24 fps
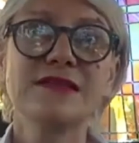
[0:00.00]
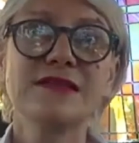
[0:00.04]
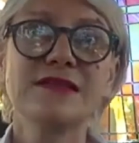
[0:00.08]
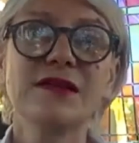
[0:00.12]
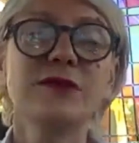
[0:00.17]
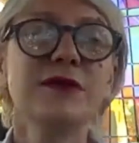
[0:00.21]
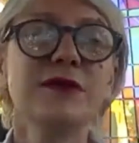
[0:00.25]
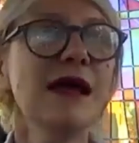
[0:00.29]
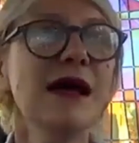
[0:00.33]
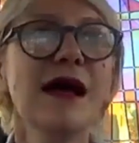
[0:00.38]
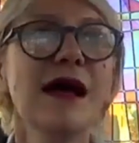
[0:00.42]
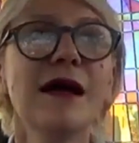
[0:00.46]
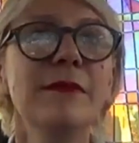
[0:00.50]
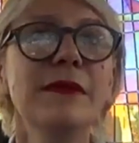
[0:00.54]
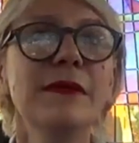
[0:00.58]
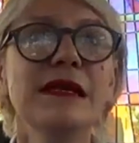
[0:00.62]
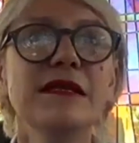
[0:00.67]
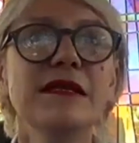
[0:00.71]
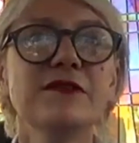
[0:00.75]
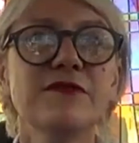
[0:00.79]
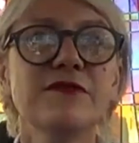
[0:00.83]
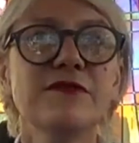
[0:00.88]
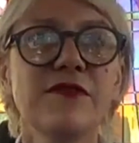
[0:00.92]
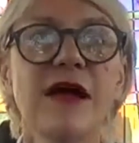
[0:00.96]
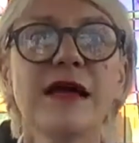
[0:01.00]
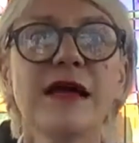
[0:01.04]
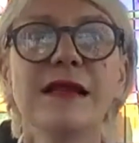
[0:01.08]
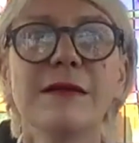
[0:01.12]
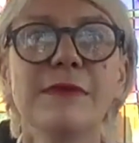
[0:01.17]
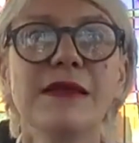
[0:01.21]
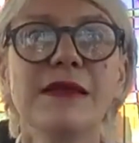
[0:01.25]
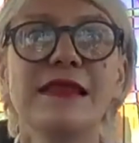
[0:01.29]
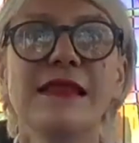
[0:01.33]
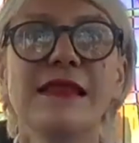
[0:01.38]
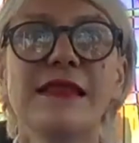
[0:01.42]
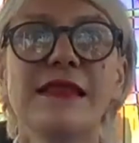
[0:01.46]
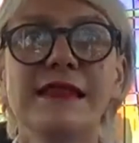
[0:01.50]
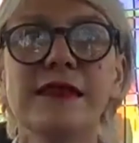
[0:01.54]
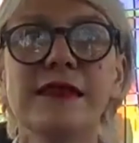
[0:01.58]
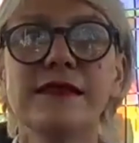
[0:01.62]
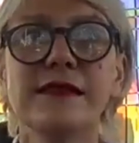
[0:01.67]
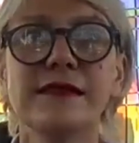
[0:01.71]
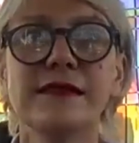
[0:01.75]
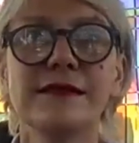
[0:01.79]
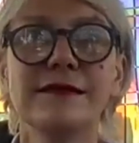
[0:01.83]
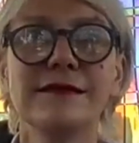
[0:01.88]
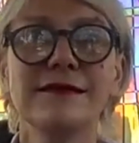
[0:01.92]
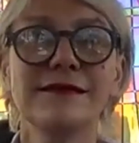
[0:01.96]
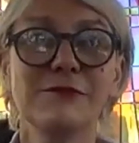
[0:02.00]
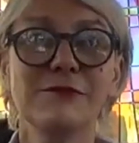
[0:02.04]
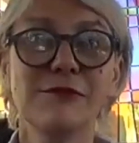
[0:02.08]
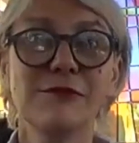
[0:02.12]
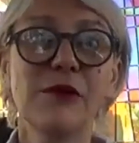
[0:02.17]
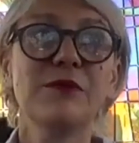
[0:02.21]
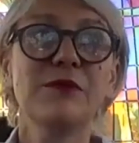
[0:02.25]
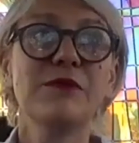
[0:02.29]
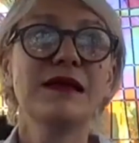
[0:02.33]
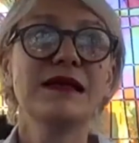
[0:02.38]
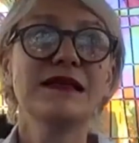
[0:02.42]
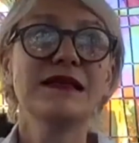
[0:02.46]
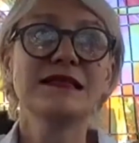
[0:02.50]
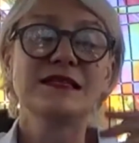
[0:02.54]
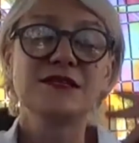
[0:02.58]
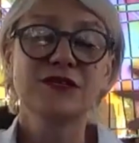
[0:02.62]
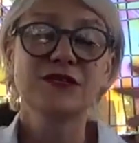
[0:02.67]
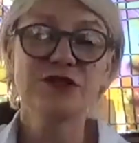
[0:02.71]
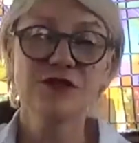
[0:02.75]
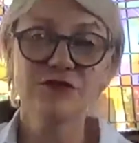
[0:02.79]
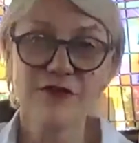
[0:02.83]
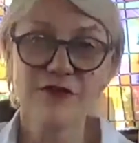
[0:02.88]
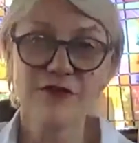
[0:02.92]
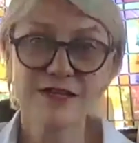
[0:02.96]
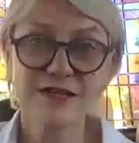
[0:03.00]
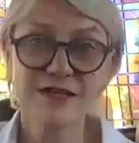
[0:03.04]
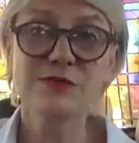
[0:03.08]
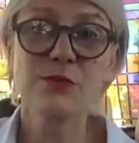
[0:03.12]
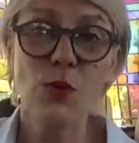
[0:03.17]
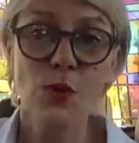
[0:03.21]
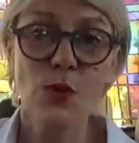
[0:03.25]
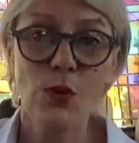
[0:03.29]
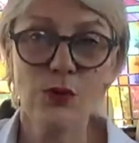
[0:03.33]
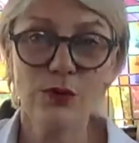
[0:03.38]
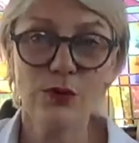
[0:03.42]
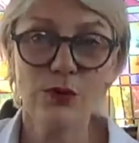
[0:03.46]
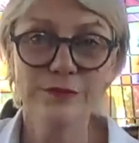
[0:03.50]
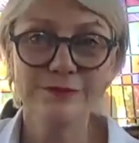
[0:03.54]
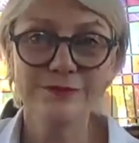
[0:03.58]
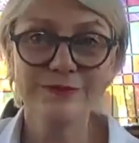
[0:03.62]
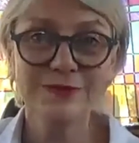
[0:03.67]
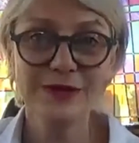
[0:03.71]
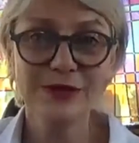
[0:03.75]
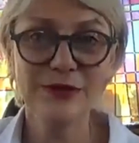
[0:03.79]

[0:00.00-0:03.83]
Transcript: So yeah, I mean, it's fine. I mean, the problem is it's just very small.